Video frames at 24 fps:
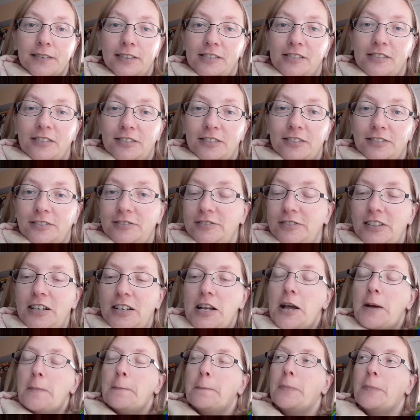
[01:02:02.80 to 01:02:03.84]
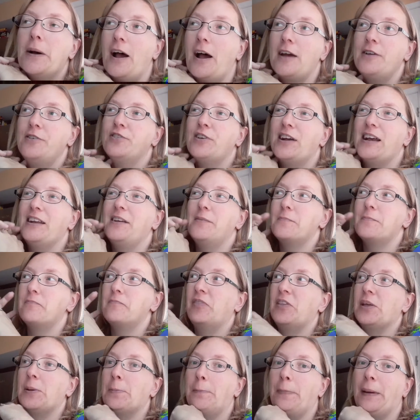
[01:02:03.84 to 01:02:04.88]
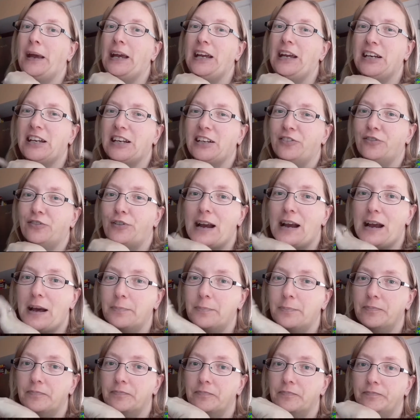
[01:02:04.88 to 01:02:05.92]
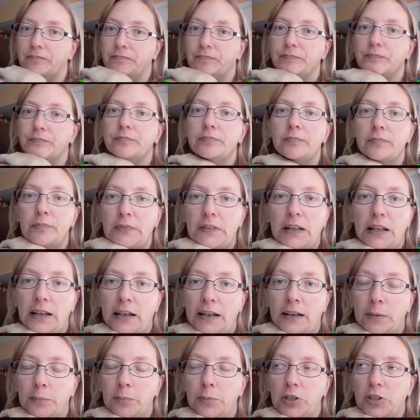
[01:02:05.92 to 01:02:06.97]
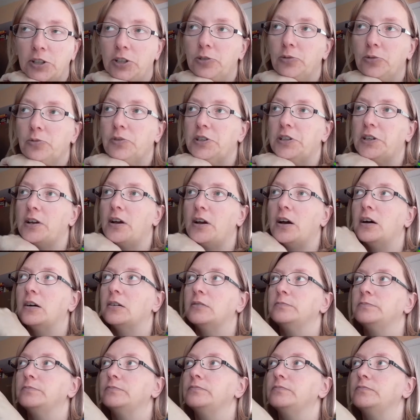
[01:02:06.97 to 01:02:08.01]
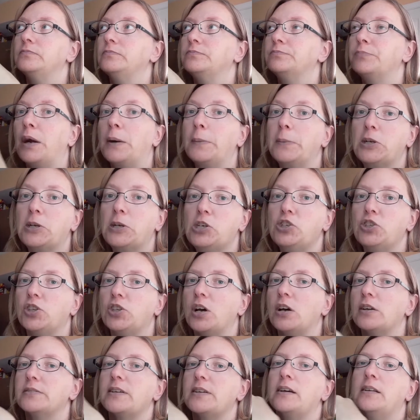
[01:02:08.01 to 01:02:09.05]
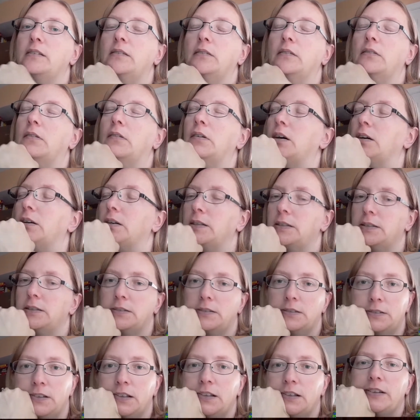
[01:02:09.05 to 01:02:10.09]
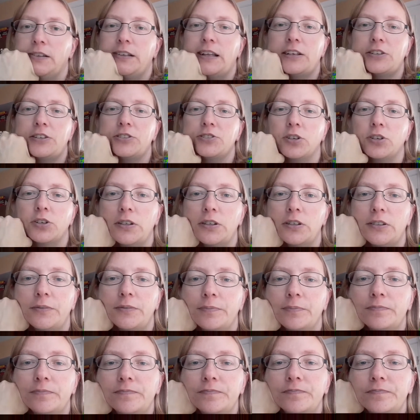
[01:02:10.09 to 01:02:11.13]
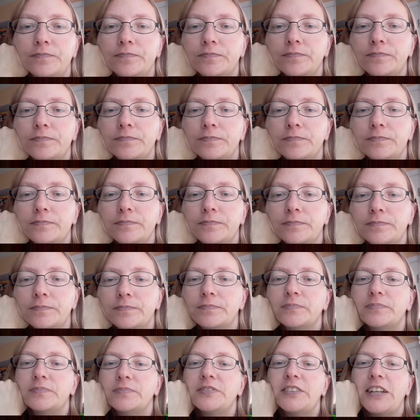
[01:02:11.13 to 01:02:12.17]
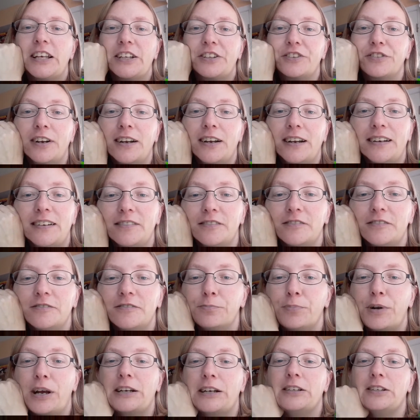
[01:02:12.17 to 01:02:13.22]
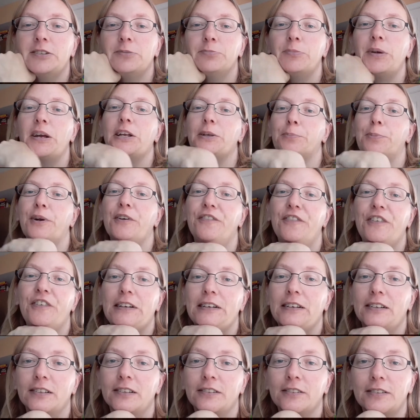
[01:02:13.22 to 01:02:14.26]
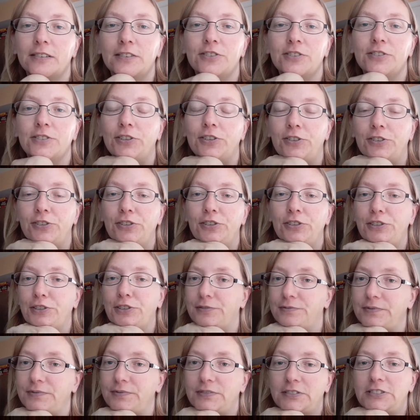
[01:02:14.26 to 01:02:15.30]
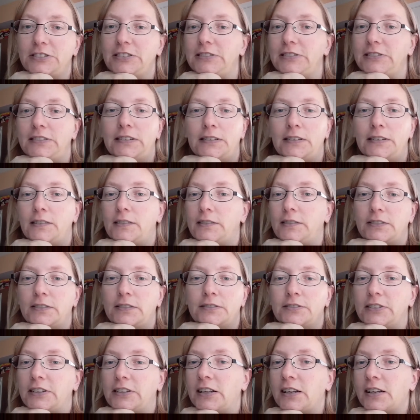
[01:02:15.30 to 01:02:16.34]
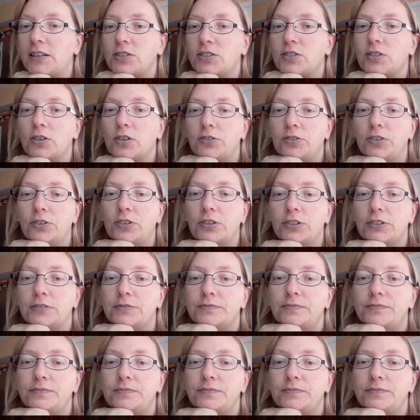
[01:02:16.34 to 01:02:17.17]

But I tried the bacon wrap hamburger with barbecue sauce on it. Oh, that's so good. That's right. Practice makes perfect. It's so true. It is so true.